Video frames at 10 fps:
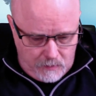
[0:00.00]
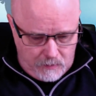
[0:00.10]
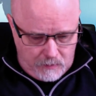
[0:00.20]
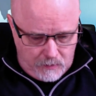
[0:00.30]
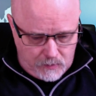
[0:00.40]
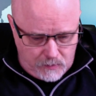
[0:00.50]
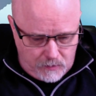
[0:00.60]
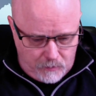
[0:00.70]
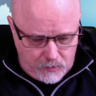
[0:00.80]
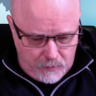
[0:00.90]
This one's
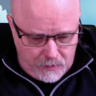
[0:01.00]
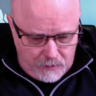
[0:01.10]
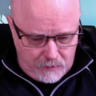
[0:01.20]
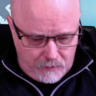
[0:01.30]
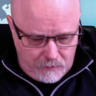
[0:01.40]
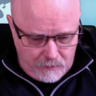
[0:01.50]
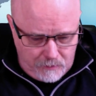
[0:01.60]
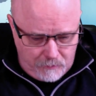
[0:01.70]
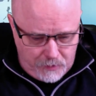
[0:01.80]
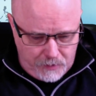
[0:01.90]
almost making it a
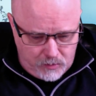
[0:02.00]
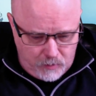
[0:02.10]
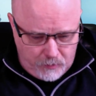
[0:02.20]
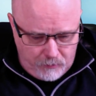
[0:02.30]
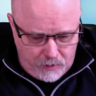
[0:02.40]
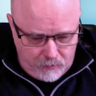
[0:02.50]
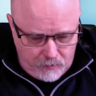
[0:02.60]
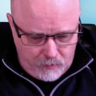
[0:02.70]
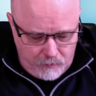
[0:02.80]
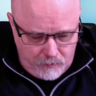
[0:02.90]
complete trip around,
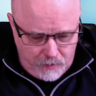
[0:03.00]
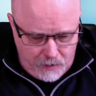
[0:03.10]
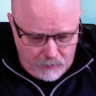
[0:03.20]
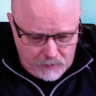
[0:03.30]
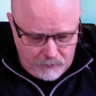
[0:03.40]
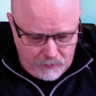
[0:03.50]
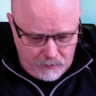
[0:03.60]
going through the atmosphere.